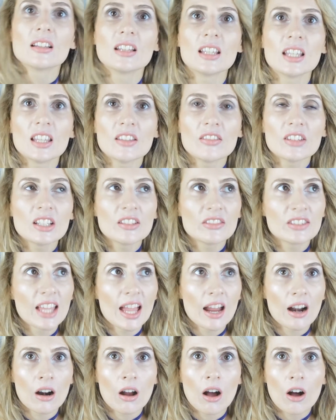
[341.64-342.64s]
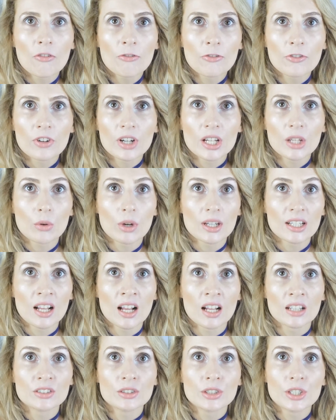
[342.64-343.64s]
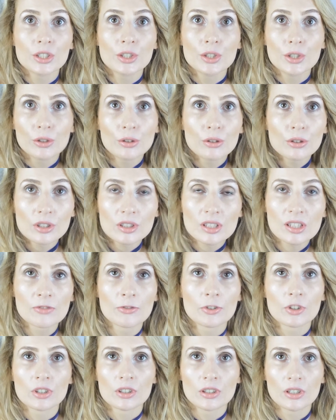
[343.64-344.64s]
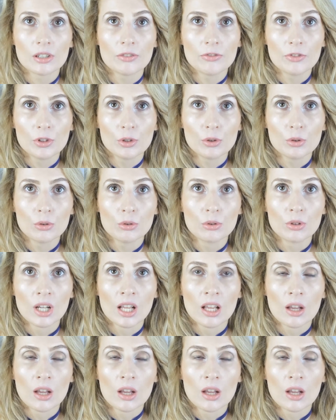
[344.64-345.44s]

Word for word: even if they are offering one hundred euros for a review,